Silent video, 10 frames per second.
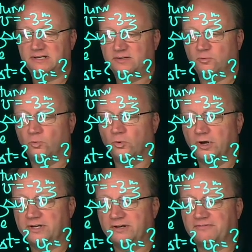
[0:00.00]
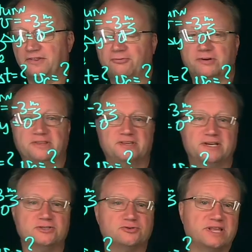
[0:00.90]
one of the 3
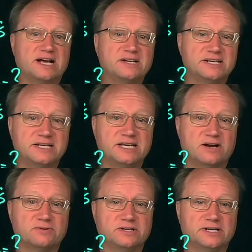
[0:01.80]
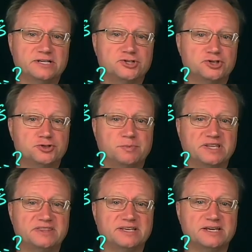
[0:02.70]
things without any calculation, just by
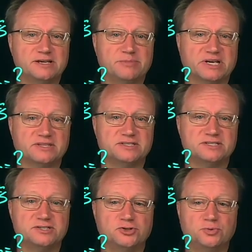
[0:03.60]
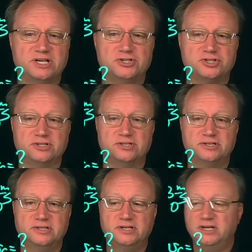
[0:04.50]
thinking about the situation.
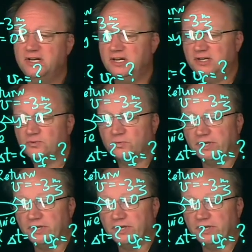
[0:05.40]
We